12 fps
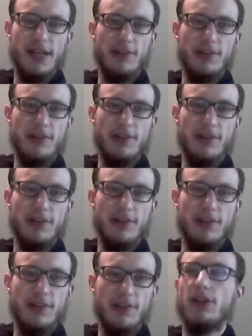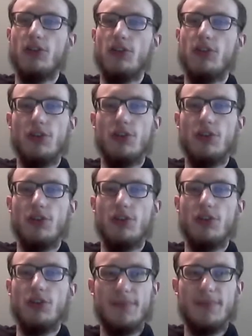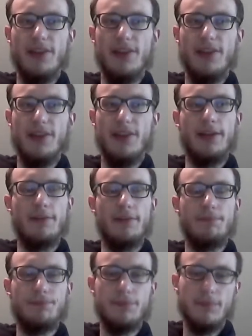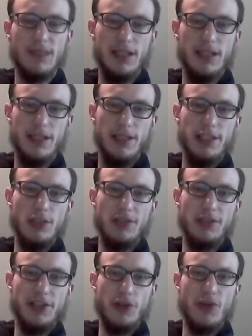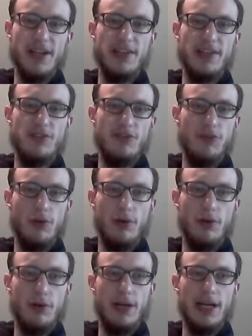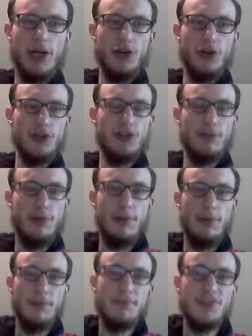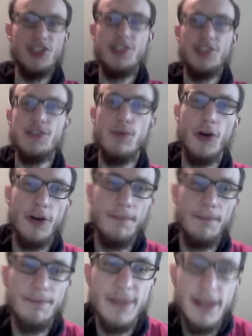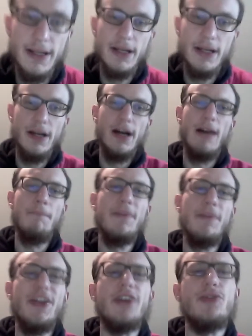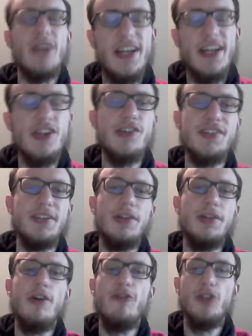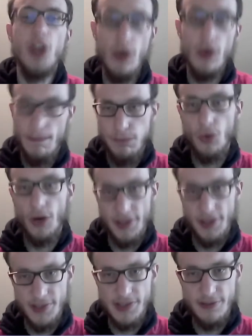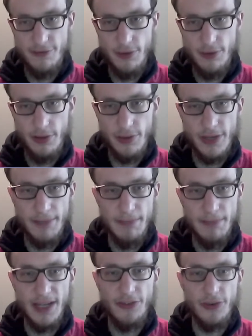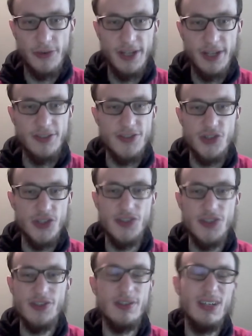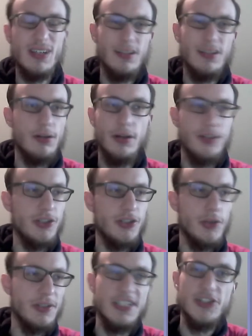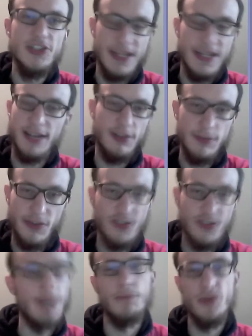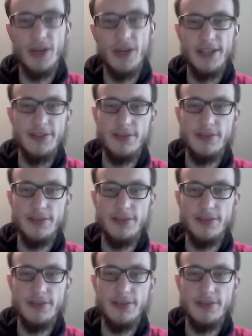studies, and then you'll get a grade for how good your problem sheets were. That grade is of no importance for the master grade. It's just you need to get some grade